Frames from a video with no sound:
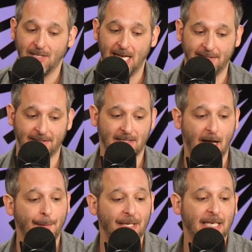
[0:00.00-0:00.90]
Classics yep,
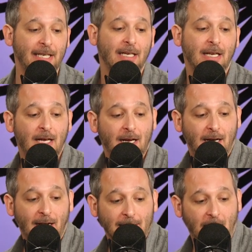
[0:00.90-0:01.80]
comedy, that's a good one.
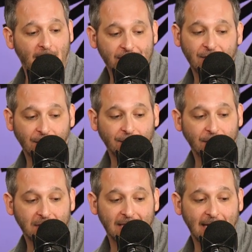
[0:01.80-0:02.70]
Uh, Lost
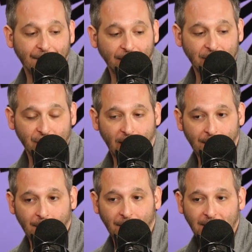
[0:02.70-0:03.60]
Girls, the Netflix drama
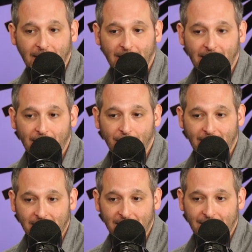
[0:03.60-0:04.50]
about the the
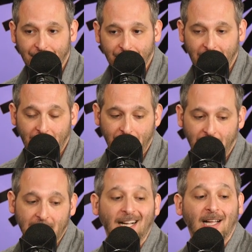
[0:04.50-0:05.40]
Craigslist serial killer
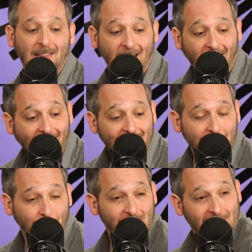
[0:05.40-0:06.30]
on Long, Long Island,
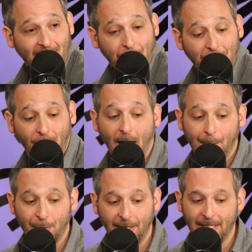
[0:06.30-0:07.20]
who is still out there
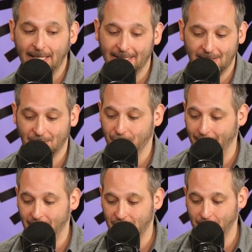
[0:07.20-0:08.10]
operating. It's a
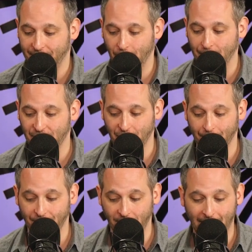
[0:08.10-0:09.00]
tremendous performance
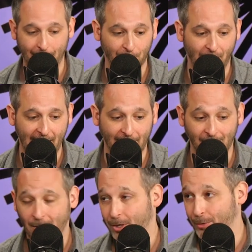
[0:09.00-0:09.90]
from from Amy Ryan,
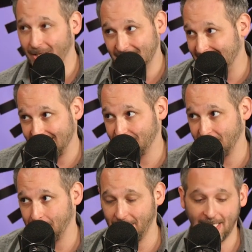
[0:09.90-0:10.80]
who doesn't get to
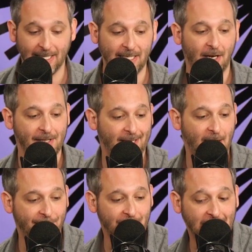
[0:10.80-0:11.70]
really play a lead all that
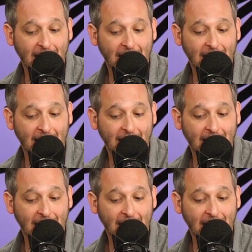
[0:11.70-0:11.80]
often.